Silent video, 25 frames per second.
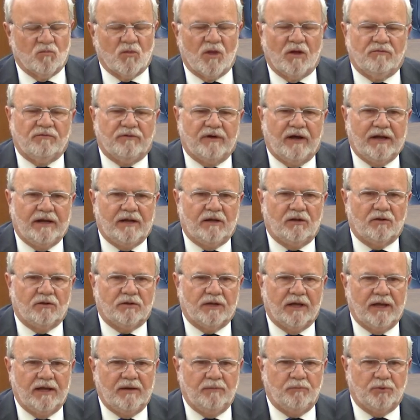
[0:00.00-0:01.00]
filed
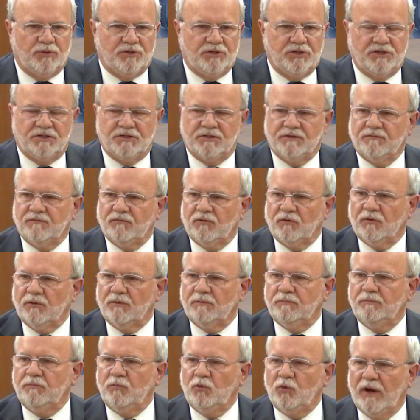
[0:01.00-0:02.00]
a petition for
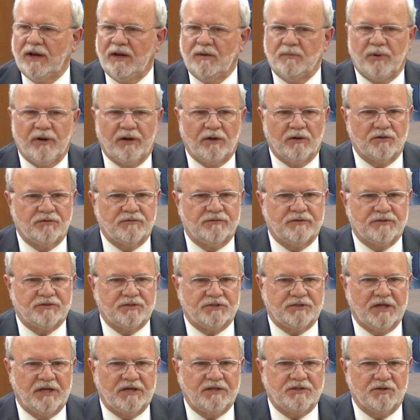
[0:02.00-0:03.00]
grandparents'
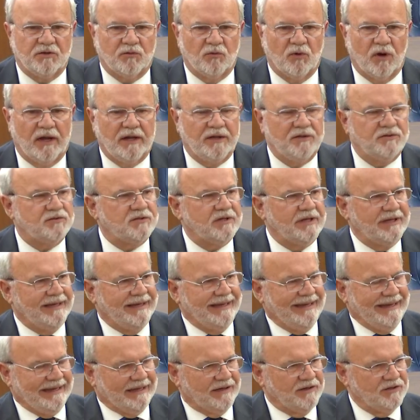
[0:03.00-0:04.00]
visitation rights
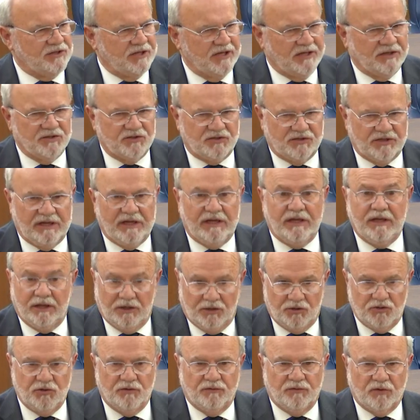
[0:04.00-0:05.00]
in Tennessee
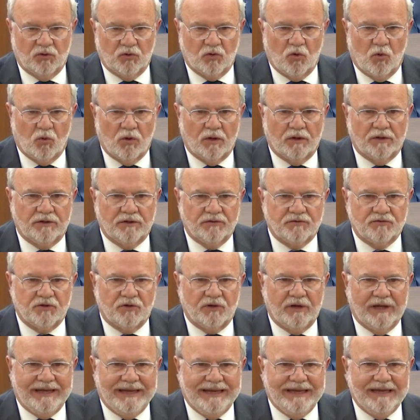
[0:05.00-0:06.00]
in juvenile court
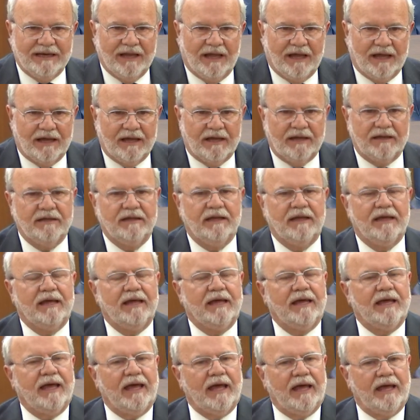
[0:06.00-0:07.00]
concerning Eli,
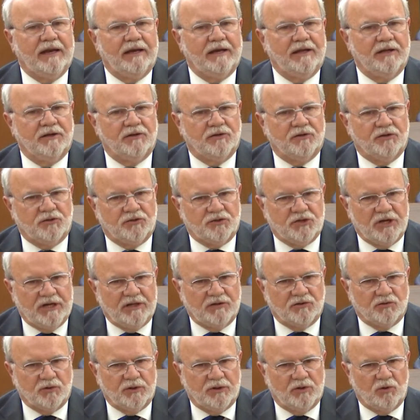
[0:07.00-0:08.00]
and in the
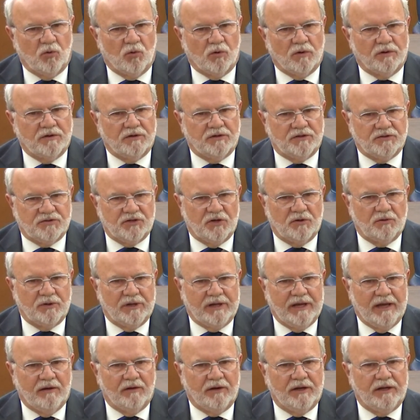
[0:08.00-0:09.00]
Chancery Court of DeSoto
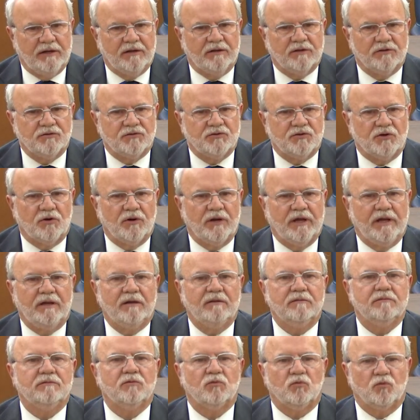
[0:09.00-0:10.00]
County
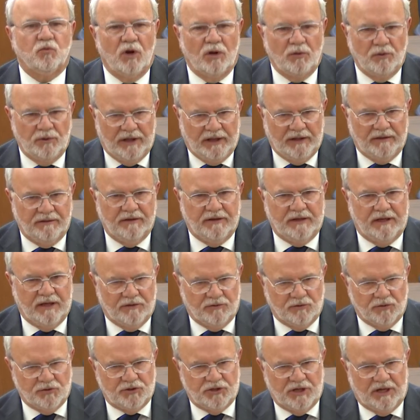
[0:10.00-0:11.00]
concerning Ronan, the
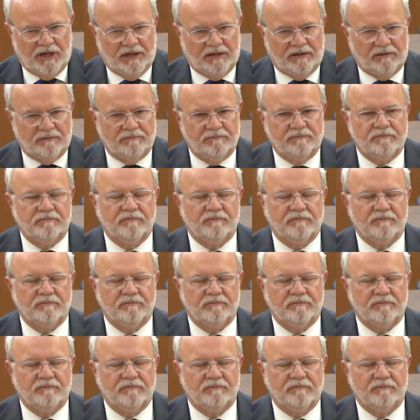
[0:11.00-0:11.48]
other child.